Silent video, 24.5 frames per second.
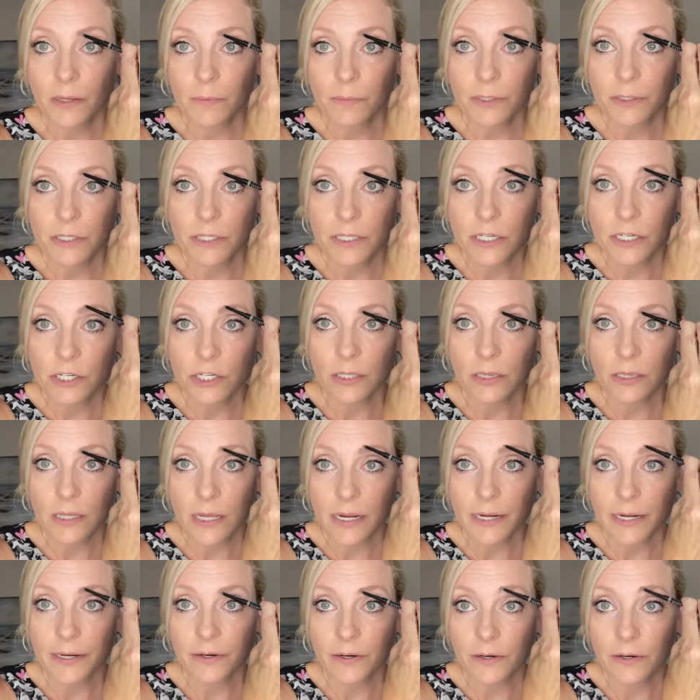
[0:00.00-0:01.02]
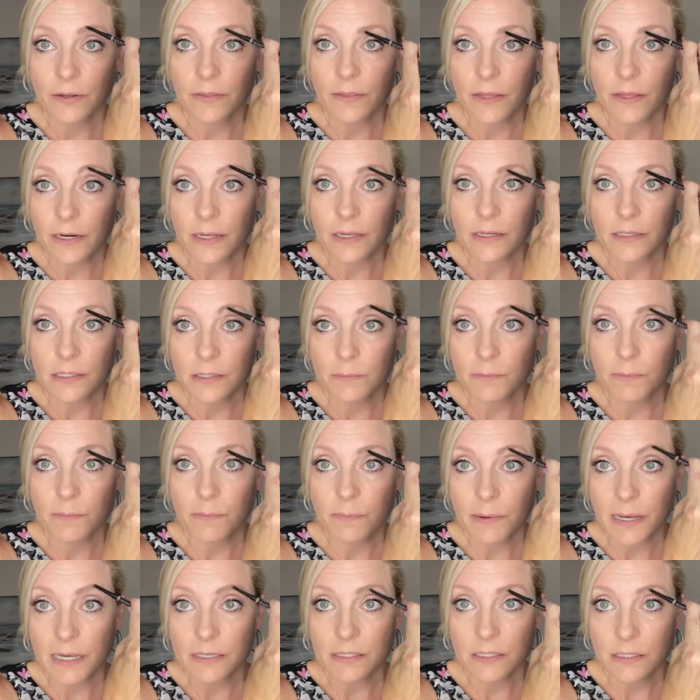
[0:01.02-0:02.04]
precision liner that is
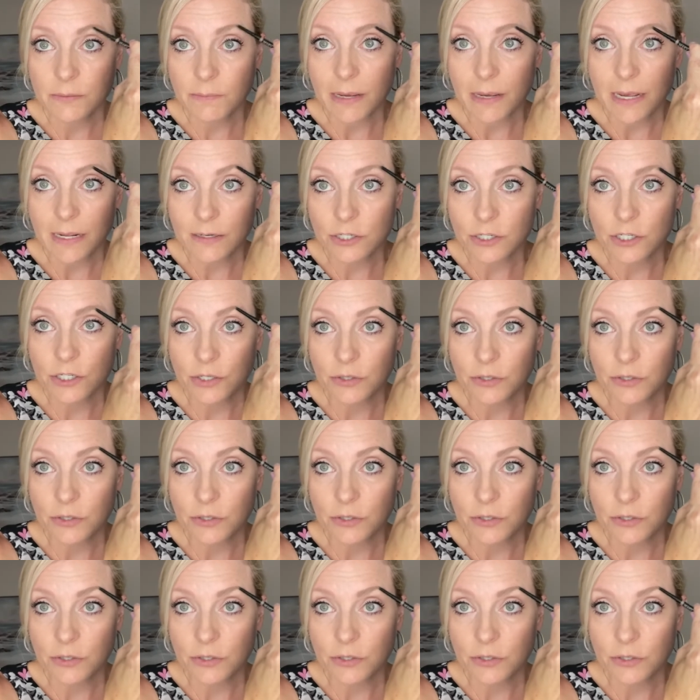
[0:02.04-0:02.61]
best matched